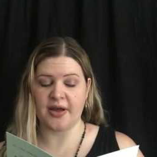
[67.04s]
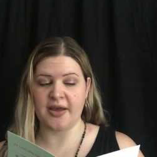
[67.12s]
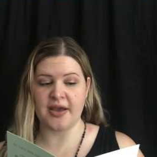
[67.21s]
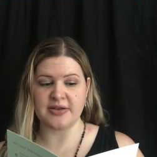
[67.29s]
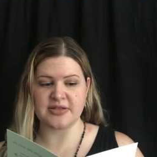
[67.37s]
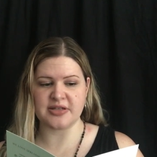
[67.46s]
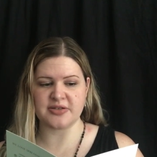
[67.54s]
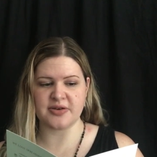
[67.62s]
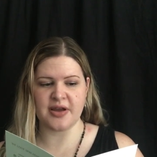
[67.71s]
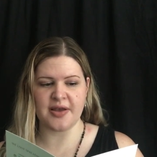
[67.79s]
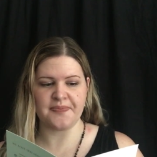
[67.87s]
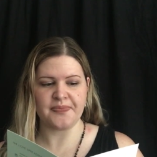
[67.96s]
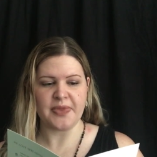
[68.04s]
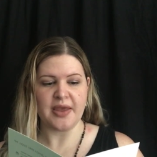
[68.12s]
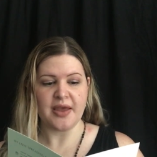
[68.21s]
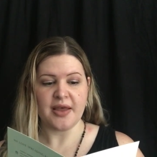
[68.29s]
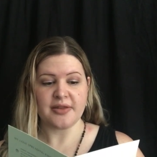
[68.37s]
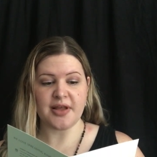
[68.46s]
I guess that's right,
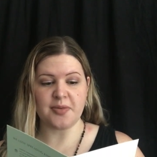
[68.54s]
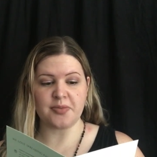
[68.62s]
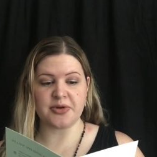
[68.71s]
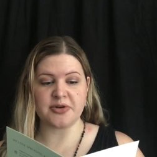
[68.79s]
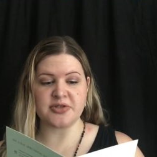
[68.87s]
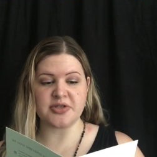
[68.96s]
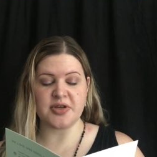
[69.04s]
that blurs